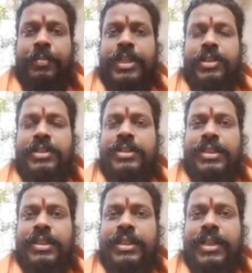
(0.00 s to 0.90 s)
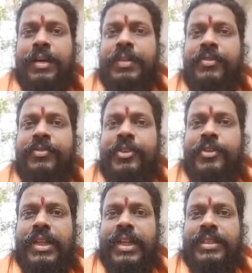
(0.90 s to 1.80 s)
because in the coming
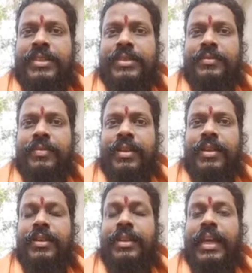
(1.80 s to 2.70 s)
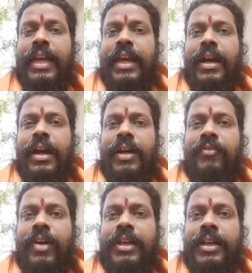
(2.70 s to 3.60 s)
few days they are
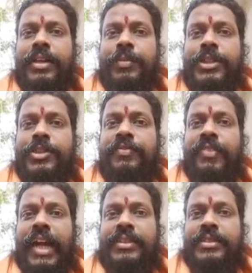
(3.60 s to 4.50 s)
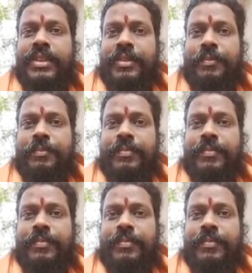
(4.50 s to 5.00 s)
vulnerable to flattery.